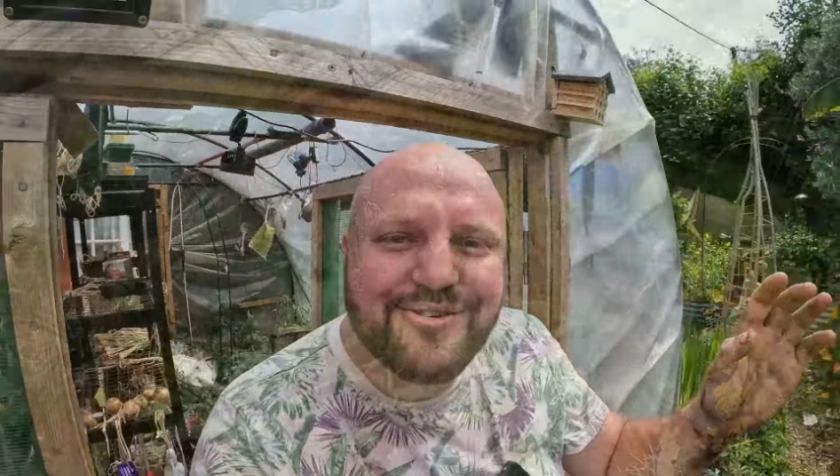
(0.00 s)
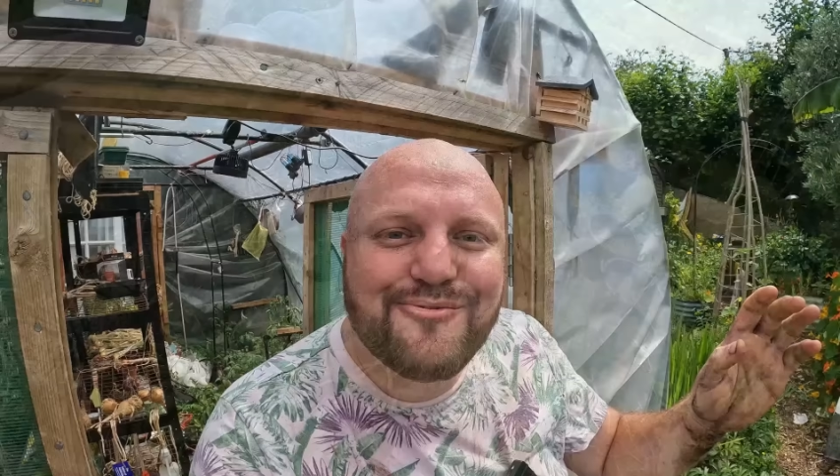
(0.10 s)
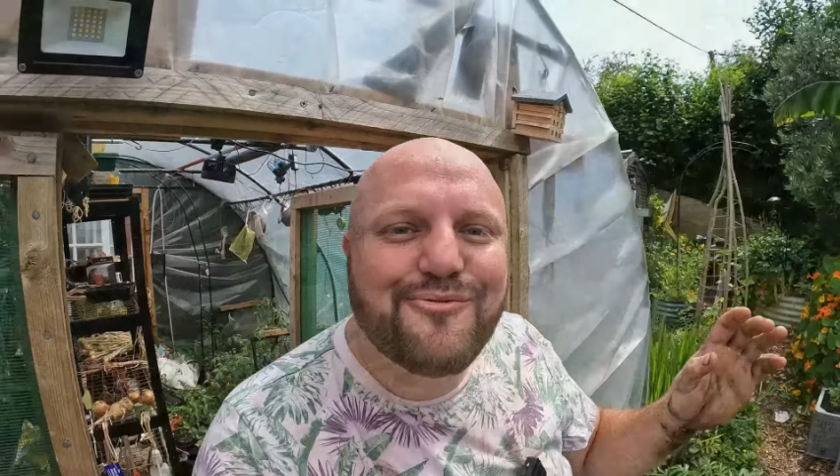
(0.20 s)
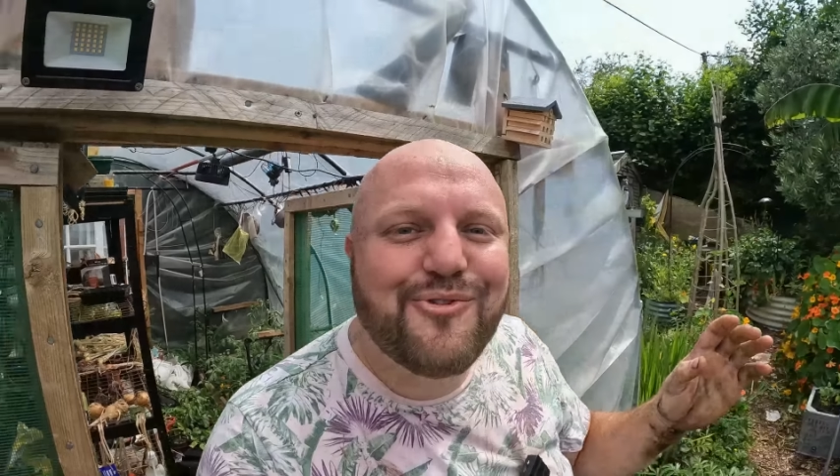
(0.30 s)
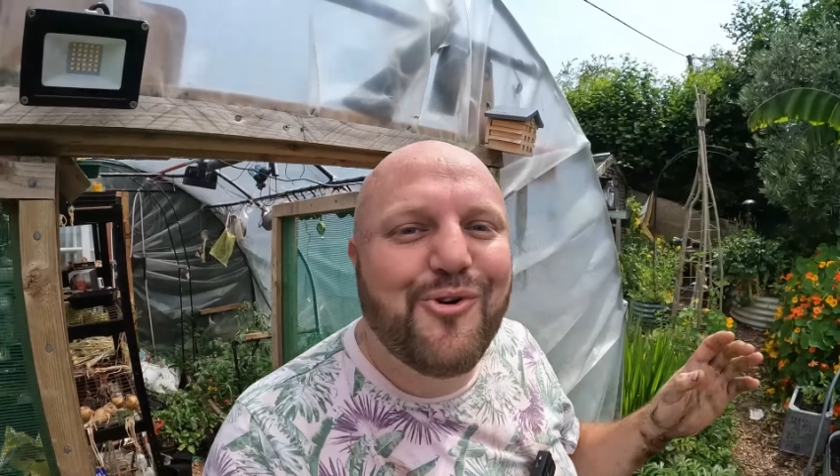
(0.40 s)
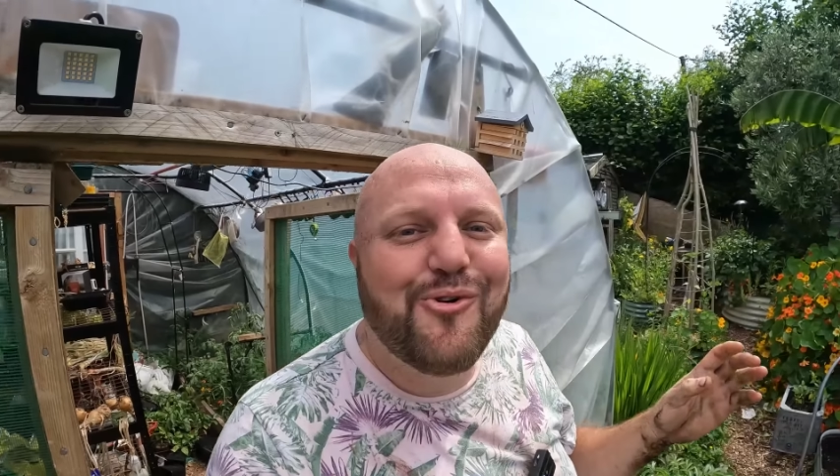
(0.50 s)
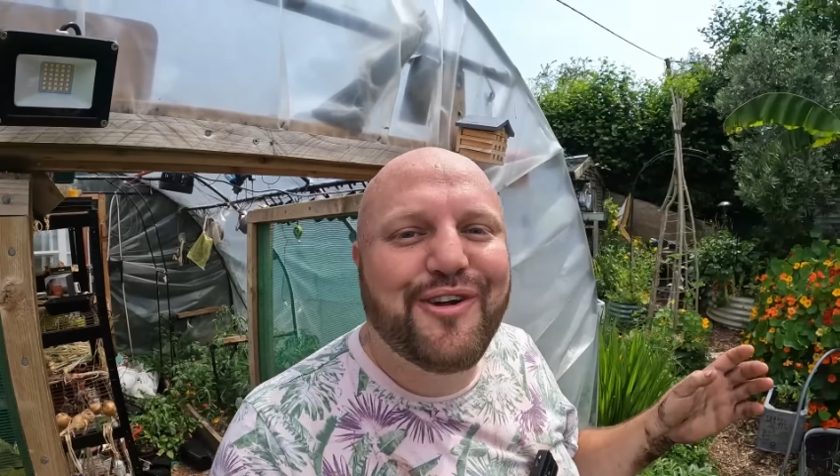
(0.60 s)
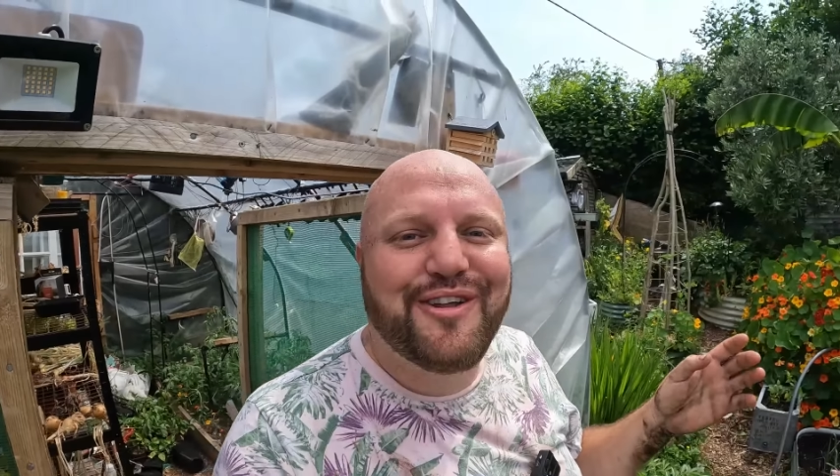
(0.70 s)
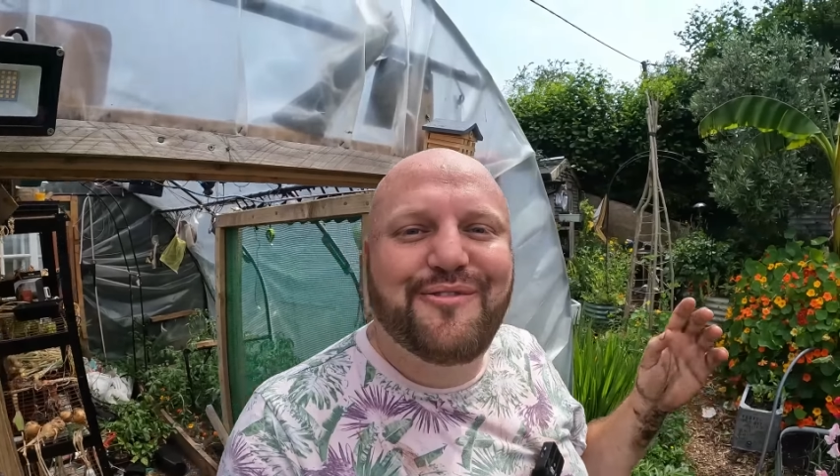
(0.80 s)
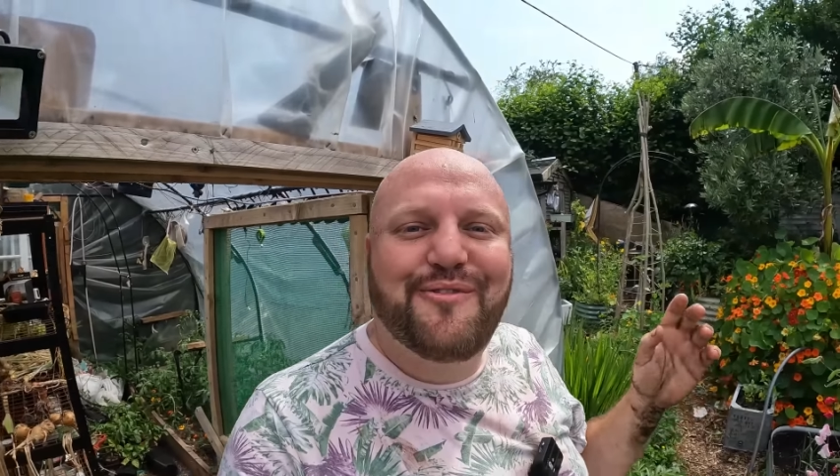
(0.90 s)
a
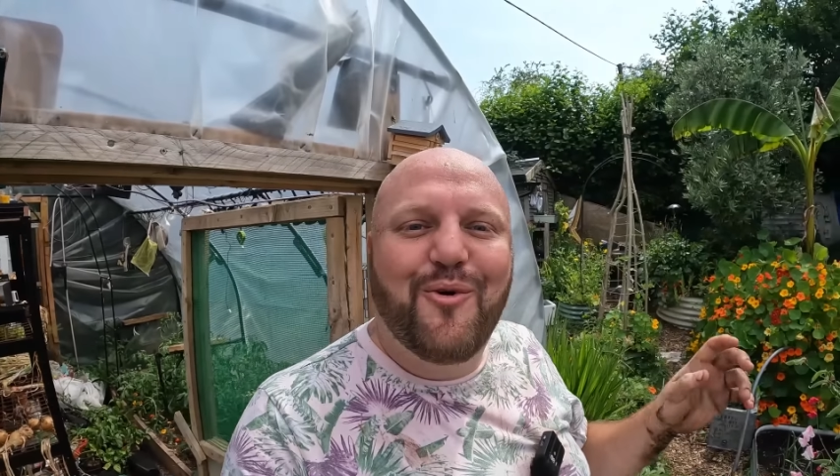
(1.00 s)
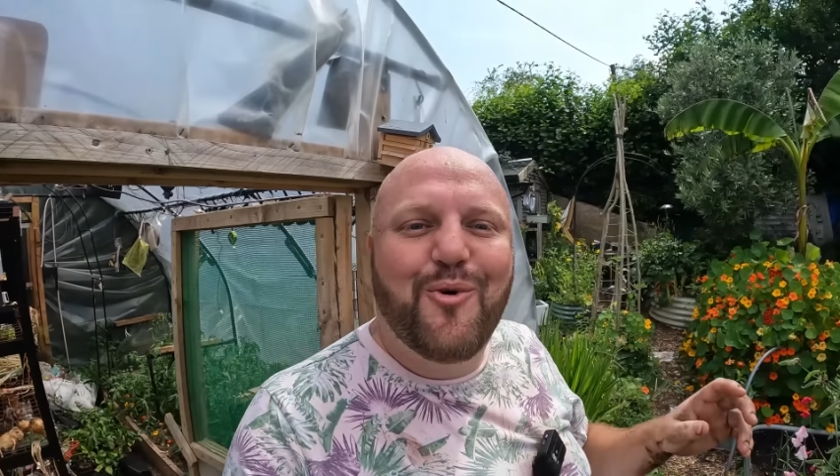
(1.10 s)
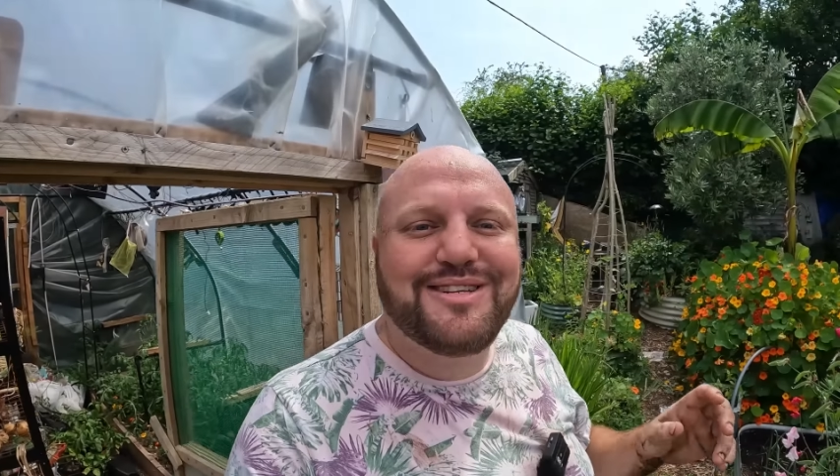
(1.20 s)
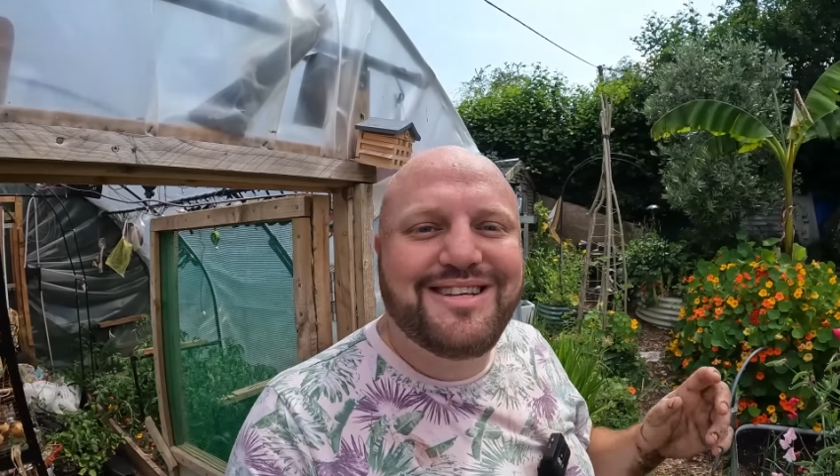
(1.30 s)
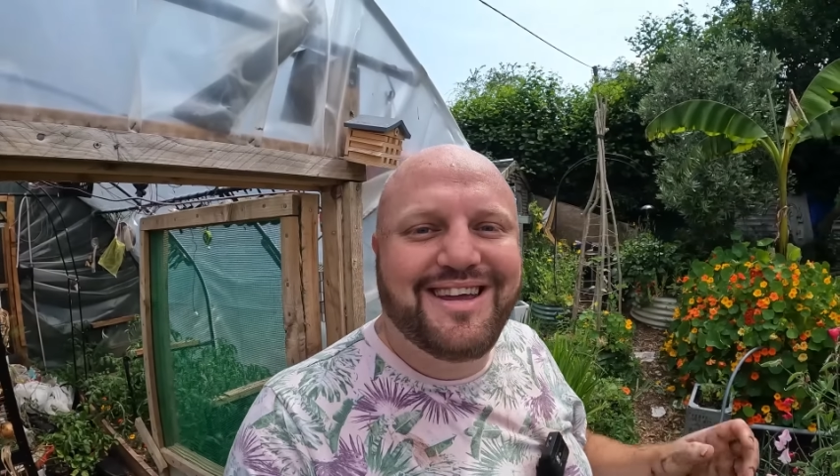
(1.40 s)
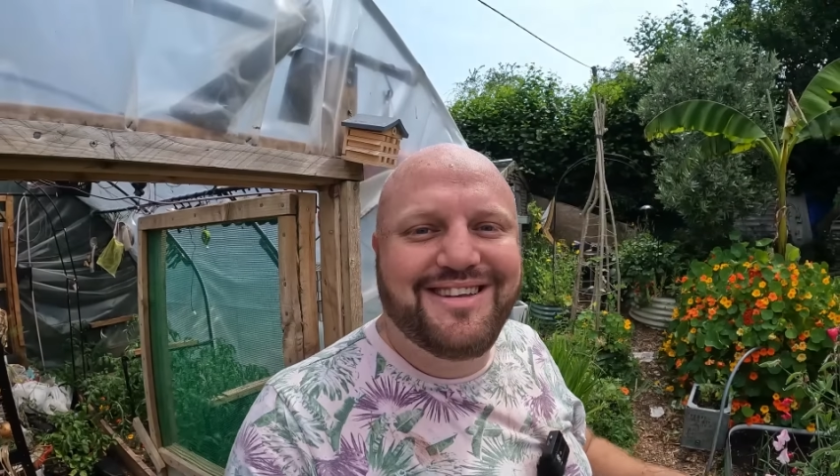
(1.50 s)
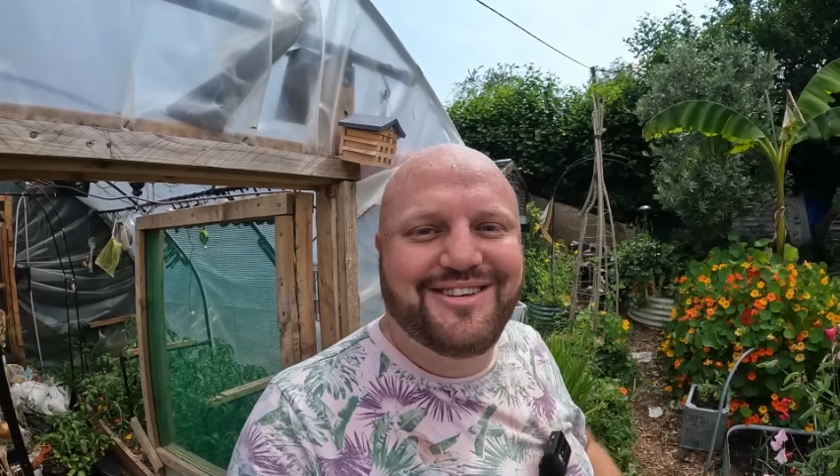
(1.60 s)
roaring forty-eight